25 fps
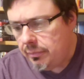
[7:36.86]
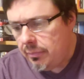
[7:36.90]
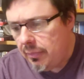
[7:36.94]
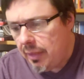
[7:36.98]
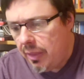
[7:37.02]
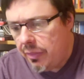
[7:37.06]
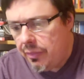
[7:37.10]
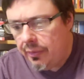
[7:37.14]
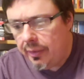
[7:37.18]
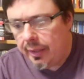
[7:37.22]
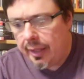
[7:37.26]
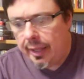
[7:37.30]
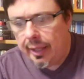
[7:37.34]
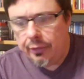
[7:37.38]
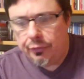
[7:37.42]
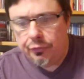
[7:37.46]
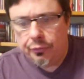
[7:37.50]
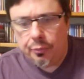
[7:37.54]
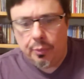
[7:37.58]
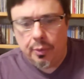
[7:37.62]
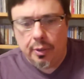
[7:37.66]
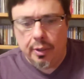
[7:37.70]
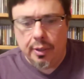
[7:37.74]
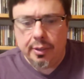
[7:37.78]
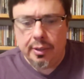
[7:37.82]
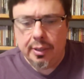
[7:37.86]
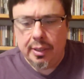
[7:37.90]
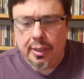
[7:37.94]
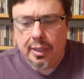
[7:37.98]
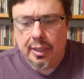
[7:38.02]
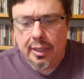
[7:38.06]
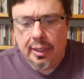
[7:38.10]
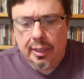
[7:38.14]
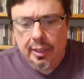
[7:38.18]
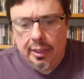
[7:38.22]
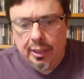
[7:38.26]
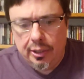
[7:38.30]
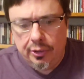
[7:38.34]
And the last one
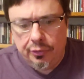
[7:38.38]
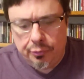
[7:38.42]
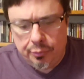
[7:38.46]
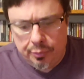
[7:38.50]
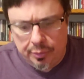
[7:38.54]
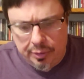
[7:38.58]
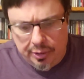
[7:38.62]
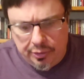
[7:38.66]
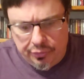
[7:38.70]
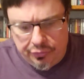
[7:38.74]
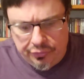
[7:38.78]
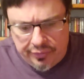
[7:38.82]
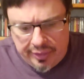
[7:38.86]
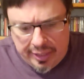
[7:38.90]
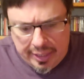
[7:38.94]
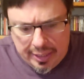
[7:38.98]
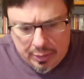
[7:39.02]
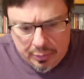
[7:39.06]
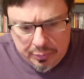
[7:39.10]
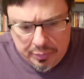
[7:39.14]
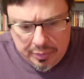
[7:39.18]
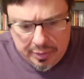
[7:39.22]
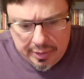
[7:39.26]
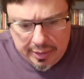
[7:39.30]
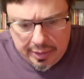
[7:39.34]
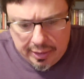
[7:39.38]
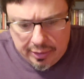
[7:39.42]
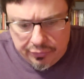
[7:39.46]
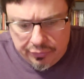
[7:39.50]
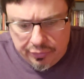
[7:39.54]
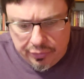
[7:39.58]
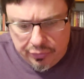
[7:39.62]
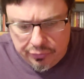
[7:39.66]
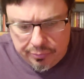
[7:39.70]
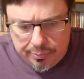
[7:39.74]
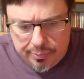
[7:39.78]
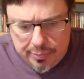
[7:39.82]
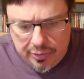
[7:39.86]
is touted as
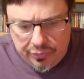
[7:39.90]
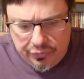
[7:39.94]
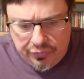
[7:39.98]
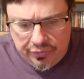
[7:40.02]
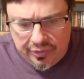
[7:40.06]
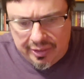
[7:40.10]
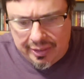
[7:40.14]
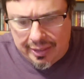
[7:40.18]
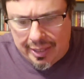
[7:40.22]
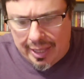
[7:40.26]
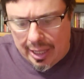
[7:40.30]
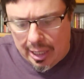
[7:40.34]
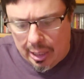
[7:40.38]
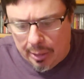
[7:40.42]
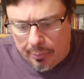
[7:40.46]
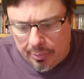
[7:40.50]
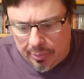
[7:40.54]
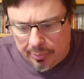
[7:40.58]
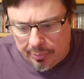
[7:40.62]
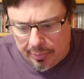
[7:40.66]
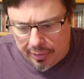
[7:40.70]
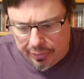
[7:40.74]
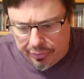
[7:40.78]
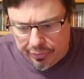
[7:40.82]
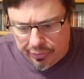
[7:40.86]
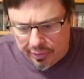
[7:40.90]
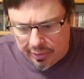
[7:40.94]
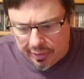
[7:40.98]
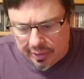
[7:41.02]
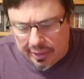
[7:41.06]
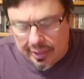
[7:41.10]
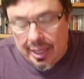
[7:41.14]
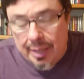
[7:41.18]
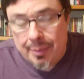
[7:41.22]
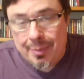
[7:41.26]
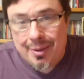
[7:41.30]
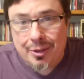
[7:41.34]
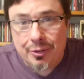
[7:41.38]
his missing album, I think. It
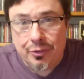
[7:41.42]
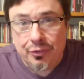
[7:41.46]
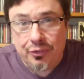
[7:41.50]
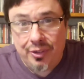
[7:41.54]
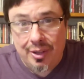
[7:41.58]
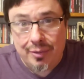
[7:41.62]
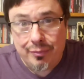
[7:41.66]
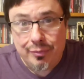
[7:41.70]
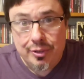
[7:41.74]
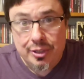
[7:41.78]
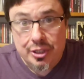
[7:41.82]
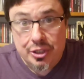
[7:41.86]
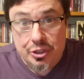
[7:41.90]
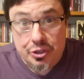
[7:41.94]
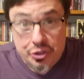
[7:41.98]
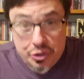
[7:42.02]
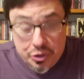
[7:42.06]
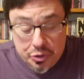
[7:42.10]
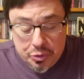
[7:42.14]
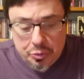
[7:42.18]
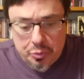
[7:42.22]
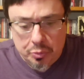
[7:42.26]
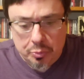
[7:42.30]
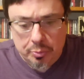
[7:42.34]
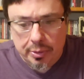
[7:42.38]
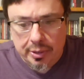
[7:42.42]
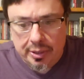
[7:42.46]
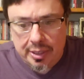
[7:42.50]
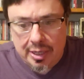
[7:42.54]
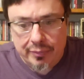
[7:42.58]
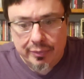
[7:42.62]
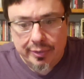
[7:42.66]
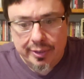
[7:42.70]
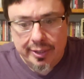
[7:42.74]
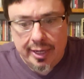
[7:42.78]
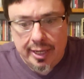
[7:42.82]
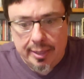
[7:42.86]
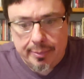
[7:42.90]
came out in 72, but it
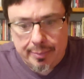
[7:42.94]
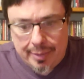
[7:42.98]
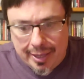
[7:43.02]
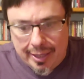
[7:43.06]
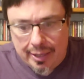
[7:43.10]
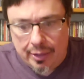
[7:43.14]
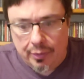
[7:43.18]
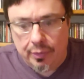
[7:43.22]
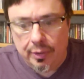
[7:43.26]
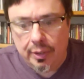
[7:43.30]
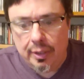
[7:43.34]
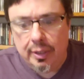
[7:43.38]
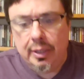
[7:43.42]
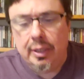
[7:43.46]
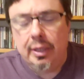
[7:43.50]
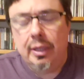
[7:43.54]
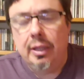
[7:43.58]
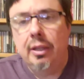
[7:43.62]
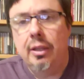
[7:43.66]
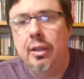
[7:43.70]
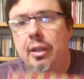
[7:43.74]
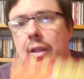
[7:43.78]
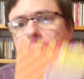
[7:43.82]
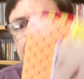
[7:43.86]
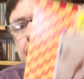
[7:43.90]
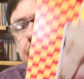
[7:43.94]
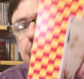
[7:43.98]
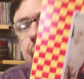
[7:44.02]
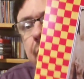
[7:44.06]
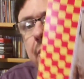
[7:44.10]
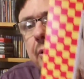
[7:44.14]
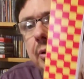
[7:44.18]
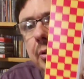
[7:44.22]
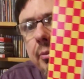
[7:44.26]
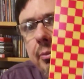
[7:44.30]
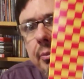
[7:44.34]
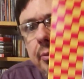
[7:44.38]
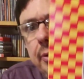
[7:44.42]
never came out
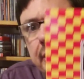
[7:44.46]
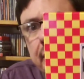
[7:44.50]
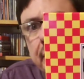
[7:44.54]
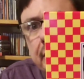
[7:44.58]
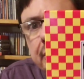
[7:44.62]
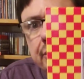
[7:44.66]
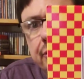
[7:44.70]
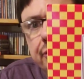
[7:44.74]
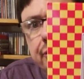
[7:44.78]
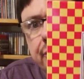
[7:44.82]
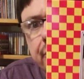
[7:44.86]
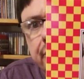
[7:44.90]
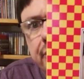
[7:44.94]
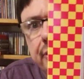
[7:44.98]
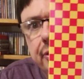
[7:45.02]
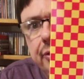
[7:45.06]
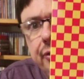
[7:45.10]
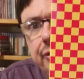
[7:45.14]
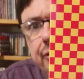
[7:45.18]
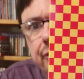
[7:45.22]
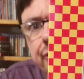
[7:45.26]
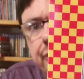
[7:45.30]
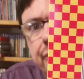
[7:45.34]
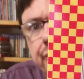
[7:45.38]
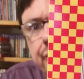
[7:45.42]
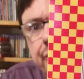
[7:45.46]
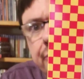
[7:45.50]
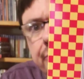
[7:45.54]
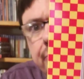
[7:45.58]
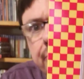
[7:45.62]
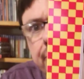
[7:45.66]
until later. So this is